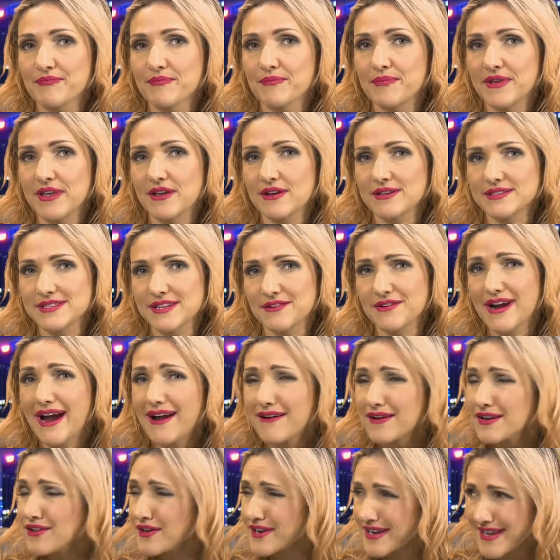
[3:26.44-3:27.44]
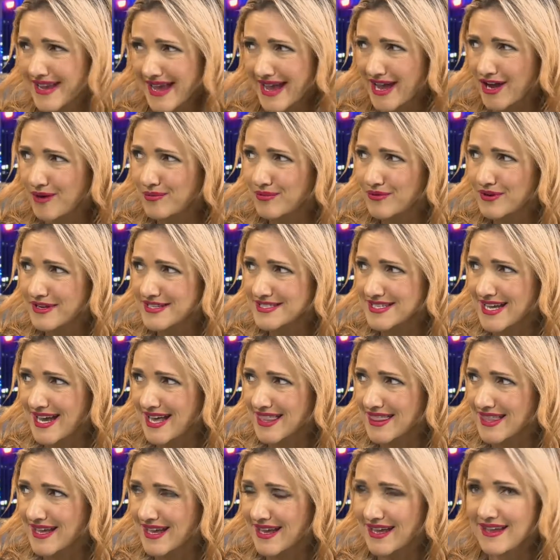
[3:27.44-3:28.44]
because there are a lot of cowboys
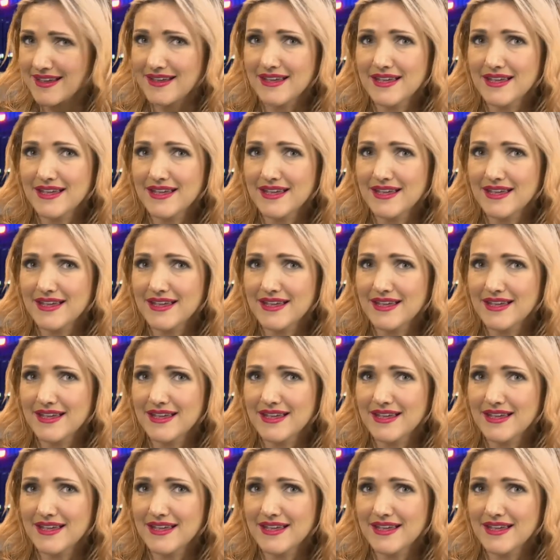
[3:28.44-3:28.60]
out there.